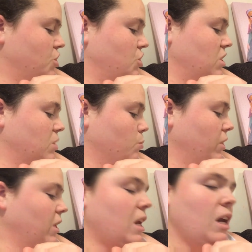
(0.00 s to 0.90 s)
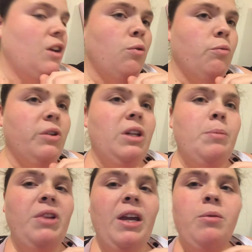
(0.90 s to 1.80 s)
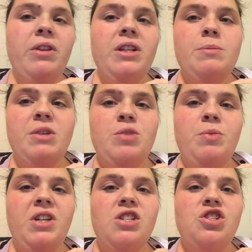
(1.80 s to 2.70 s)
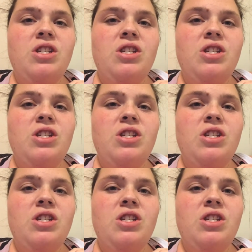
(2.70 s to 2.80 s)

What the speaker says: she's one that I don't really play with as much because